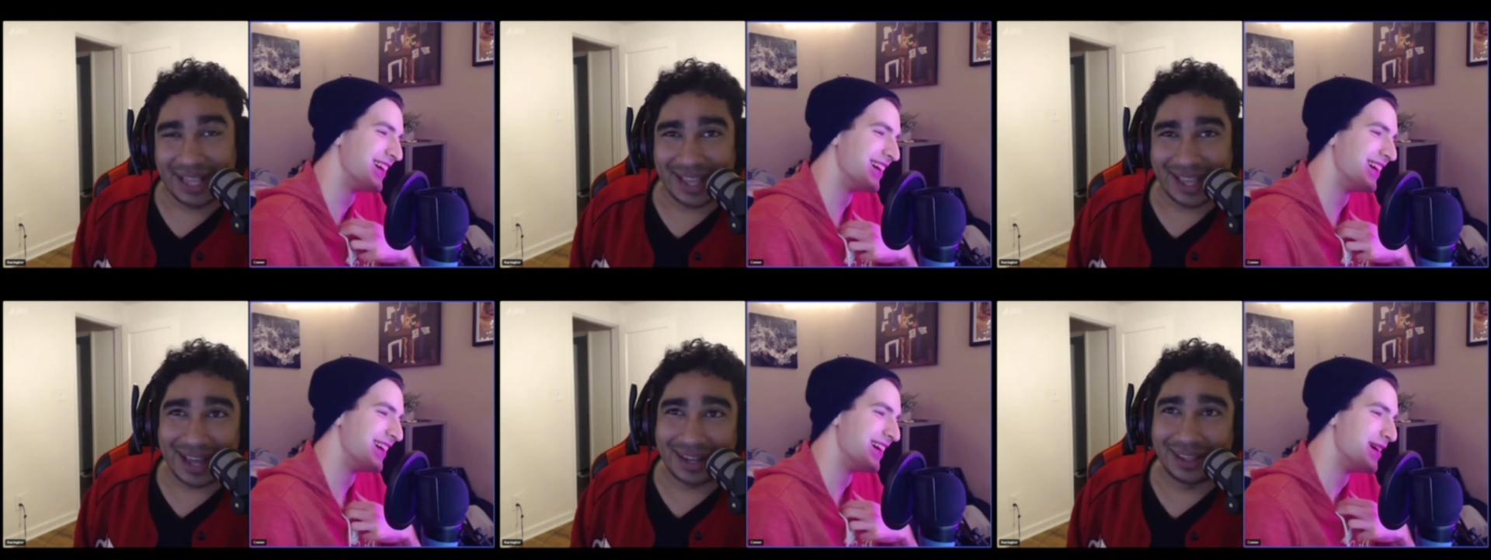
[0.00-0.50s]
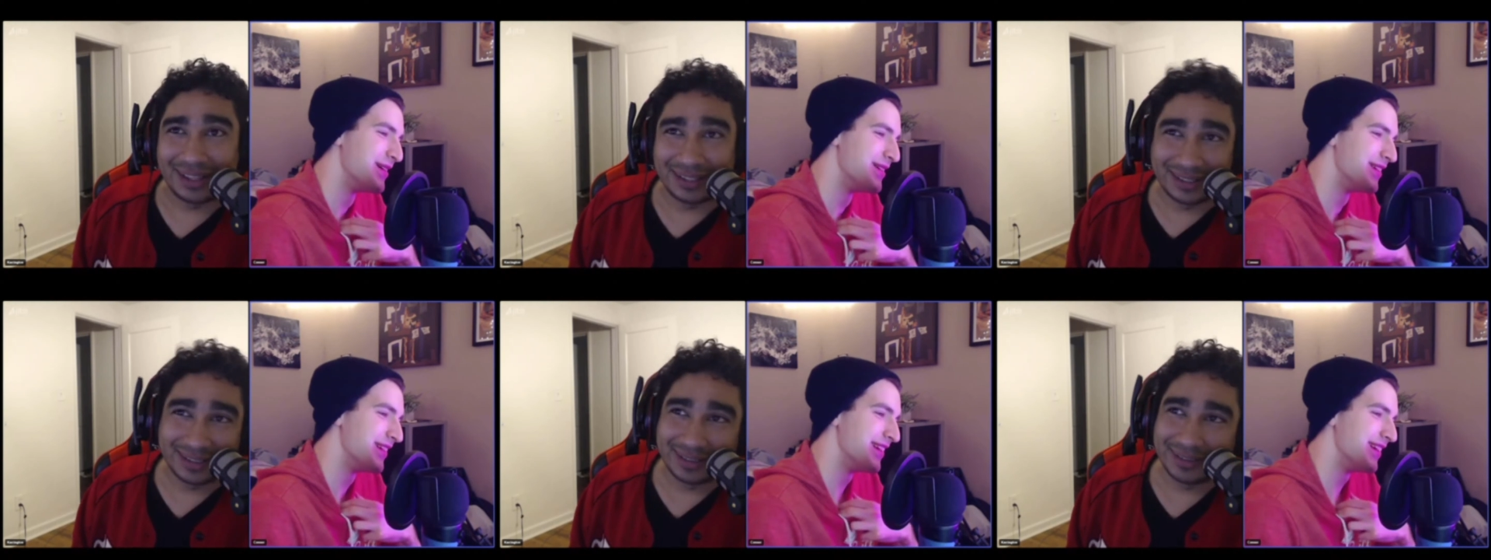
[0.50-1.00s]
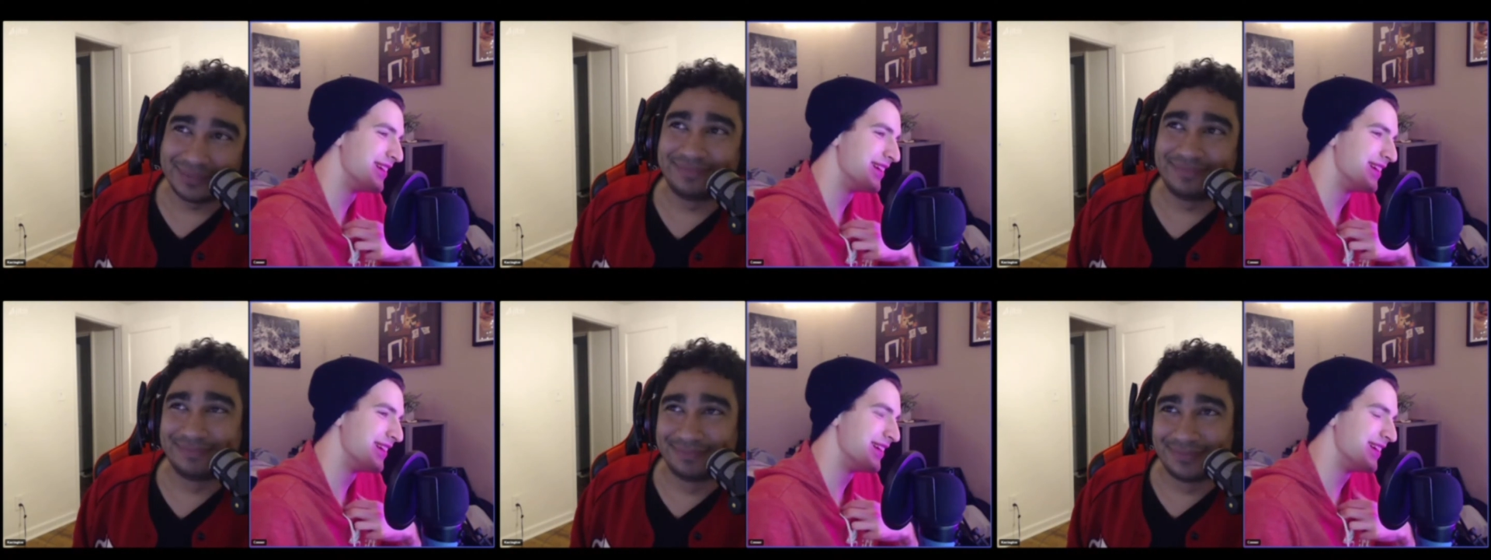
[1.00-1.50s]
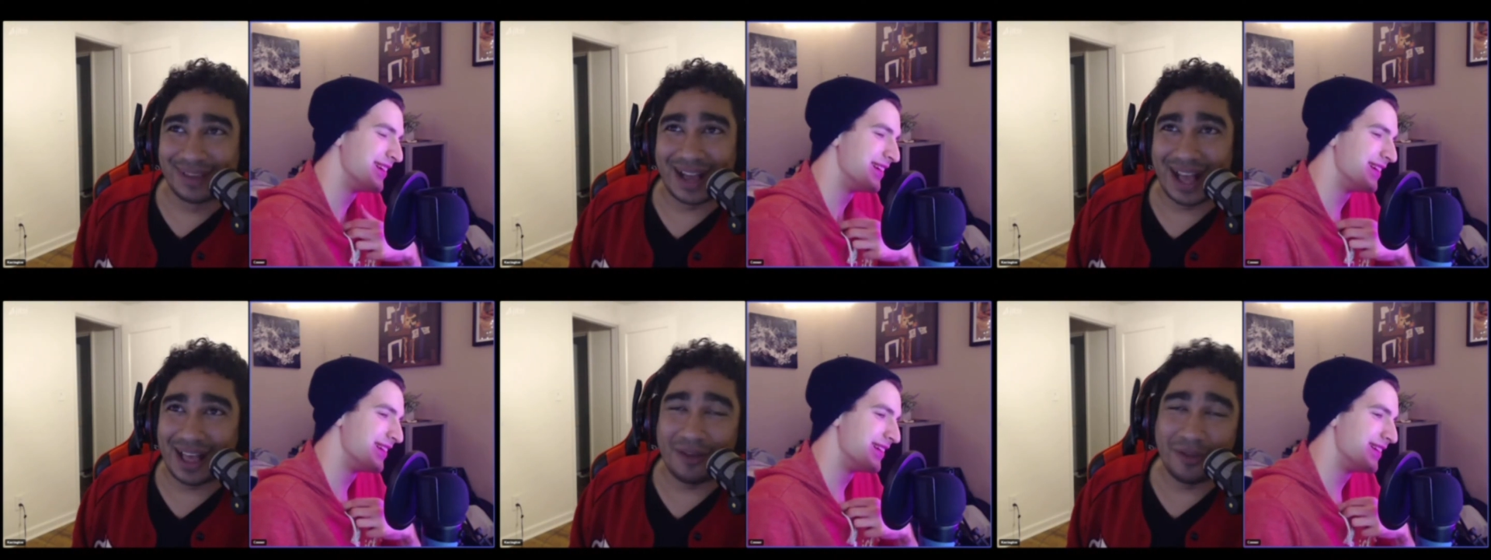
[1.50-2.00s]
Speaker 1: kind of like a
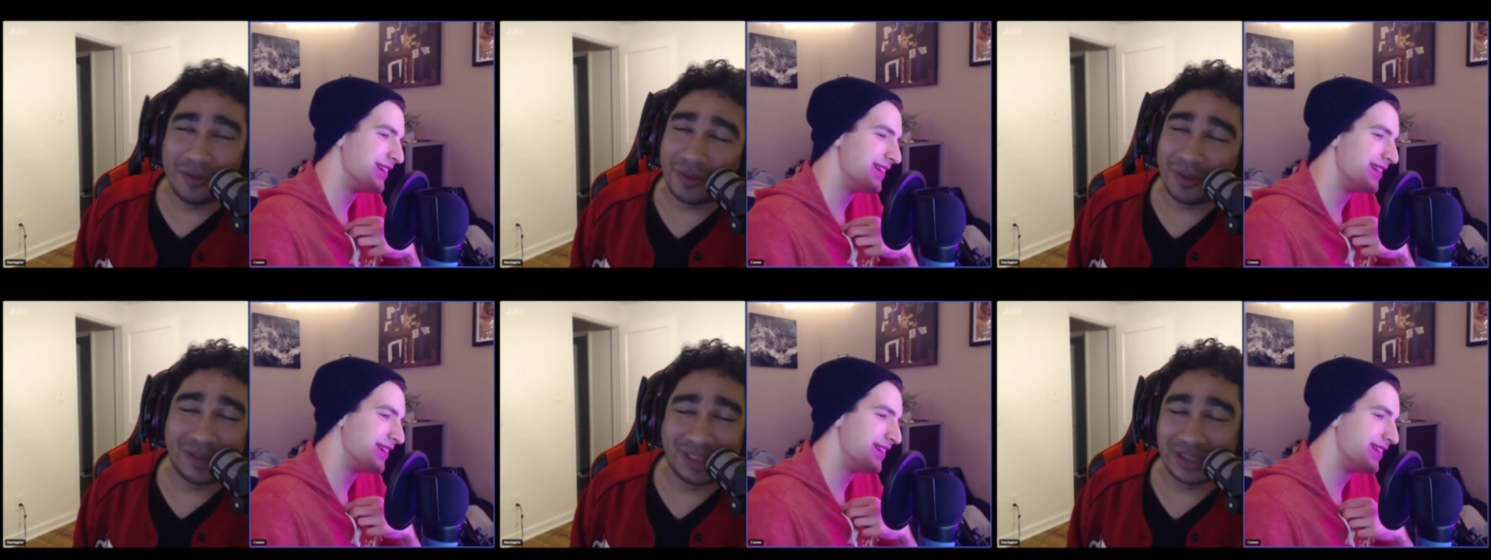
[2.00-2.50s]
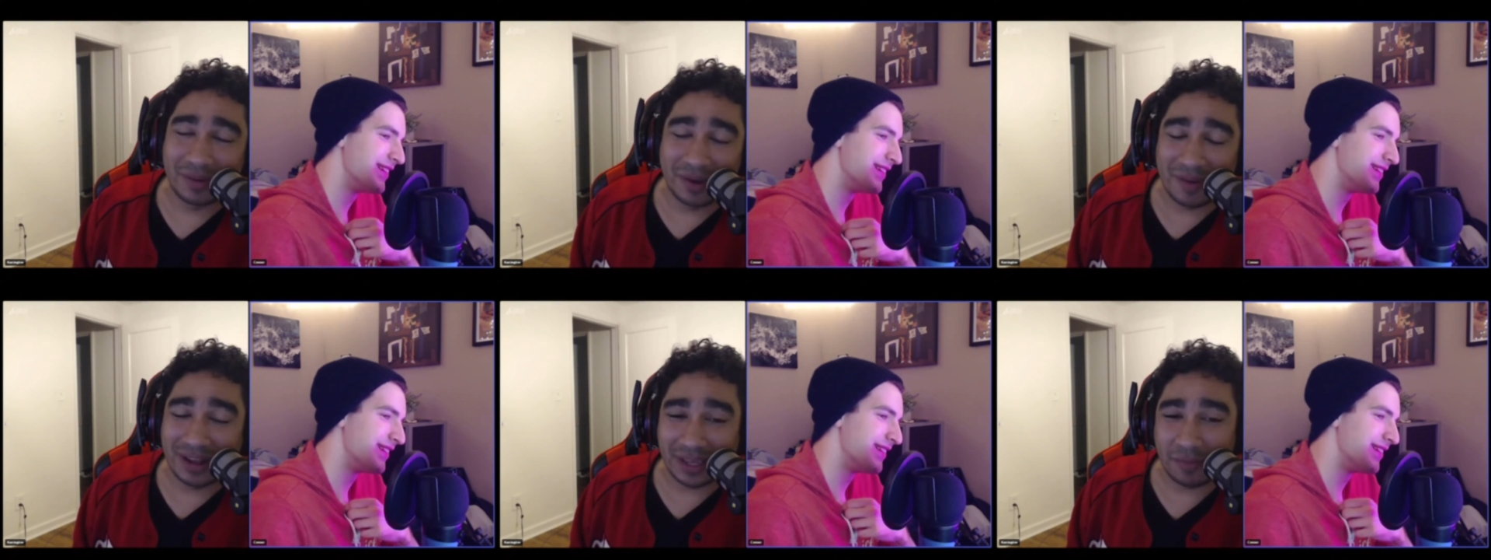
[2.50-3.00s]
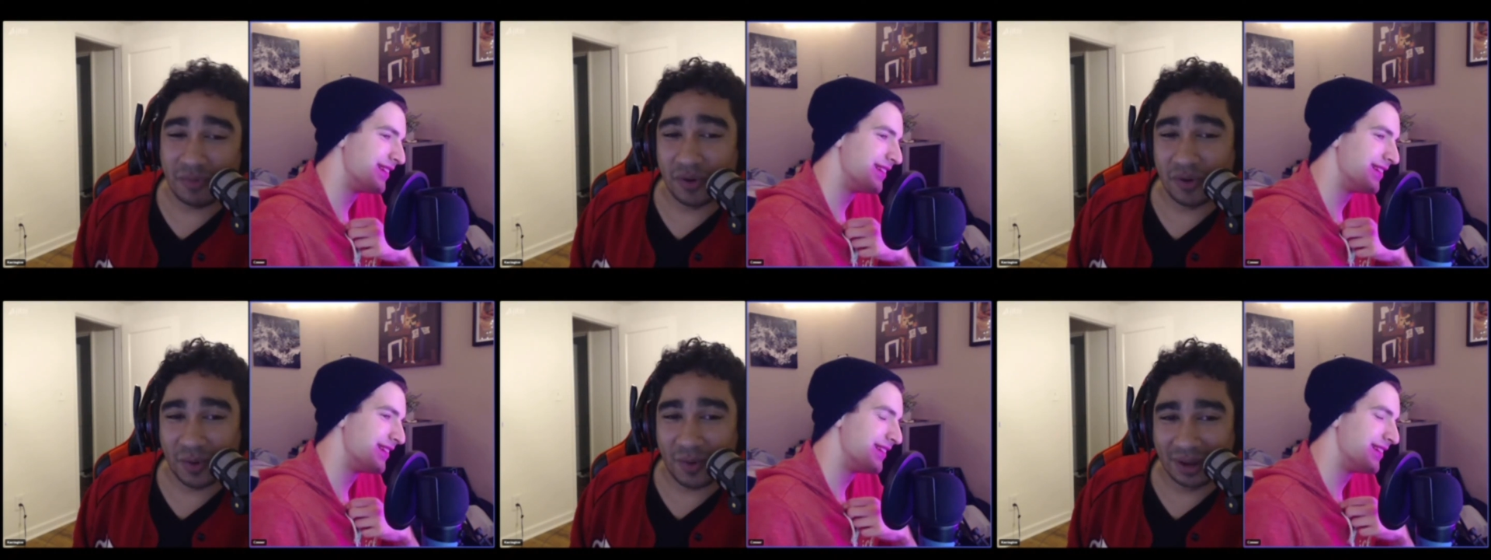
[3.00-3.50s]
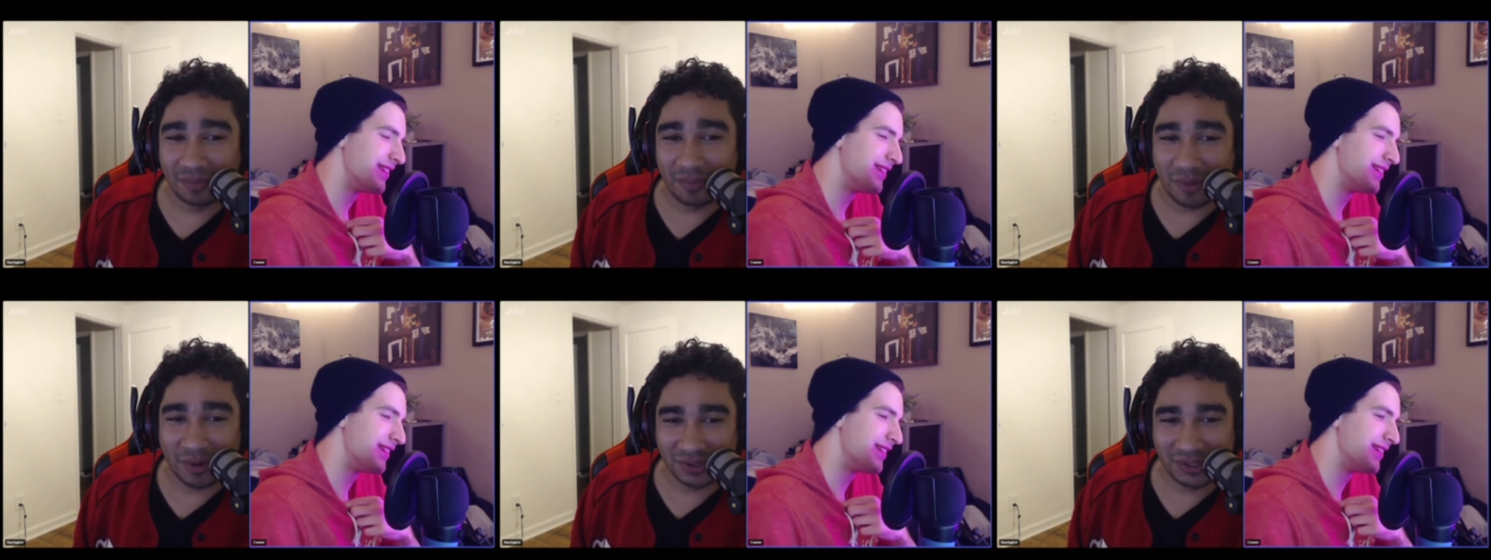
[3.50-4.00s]
I'm the only one that's coming to mind. It's like Portal One,
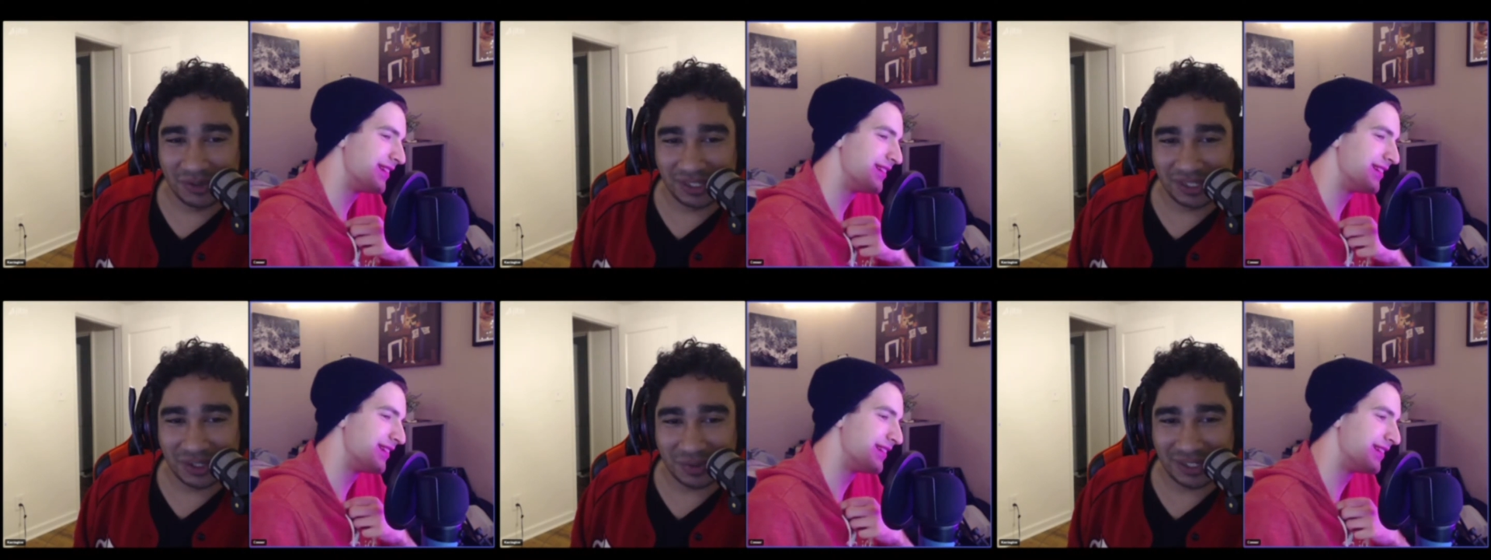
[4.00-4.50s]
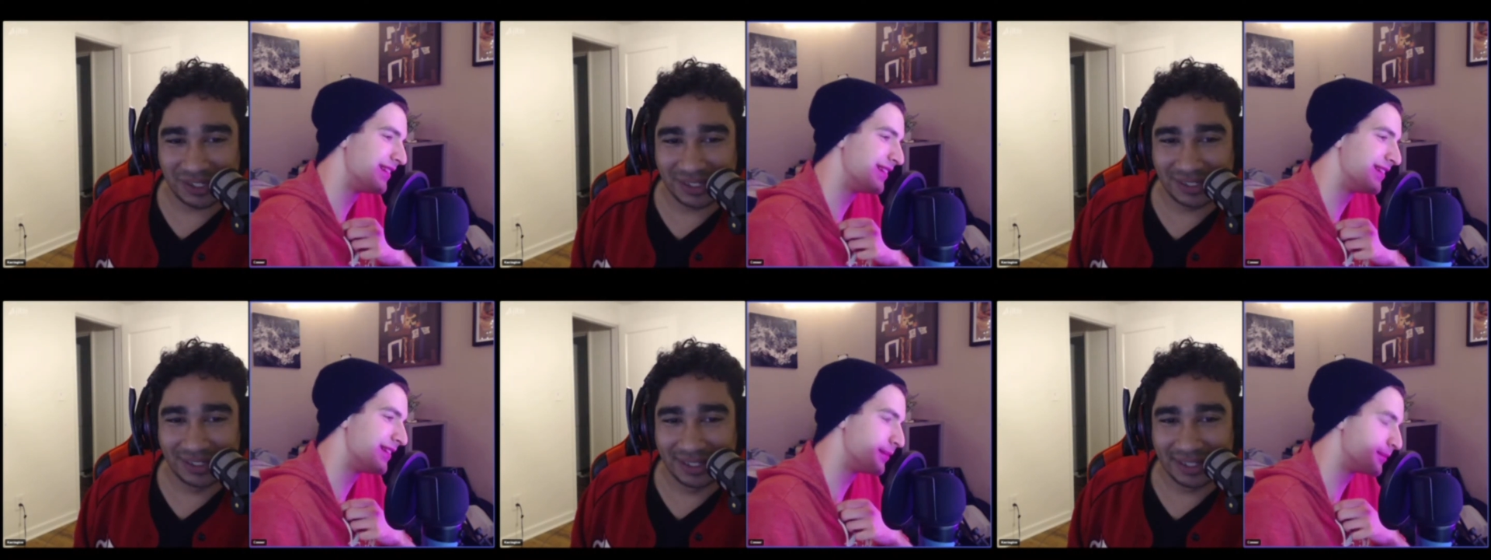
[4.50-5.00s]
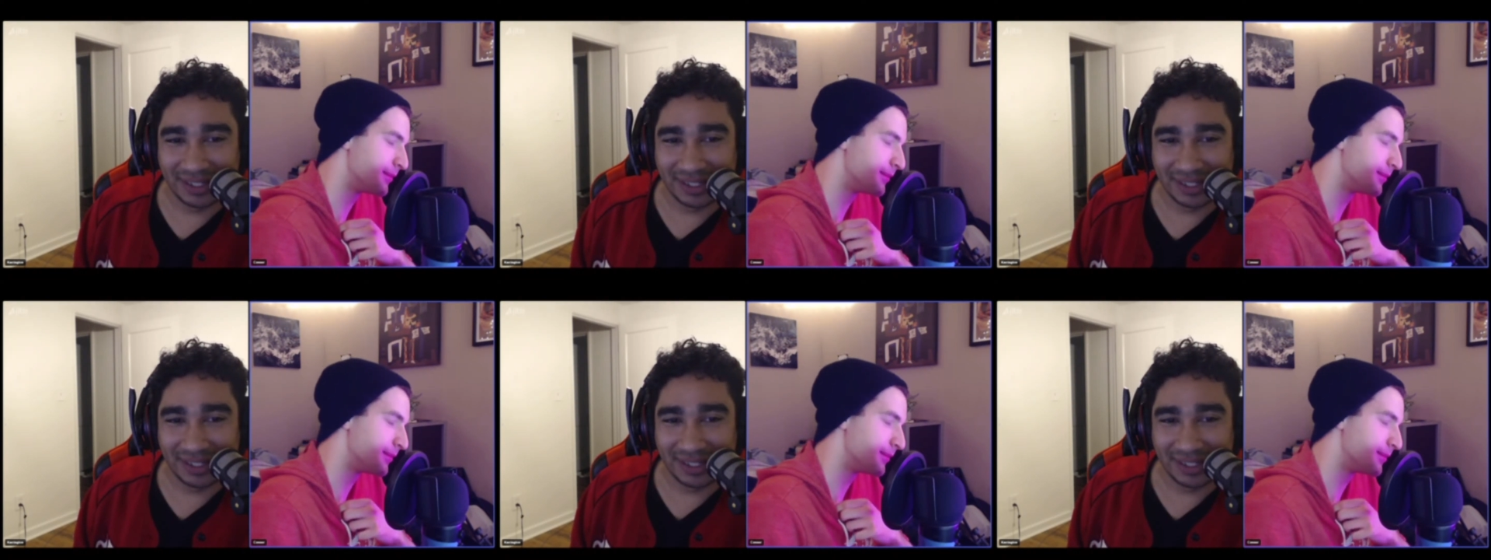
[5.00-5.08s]
Portal Two situation.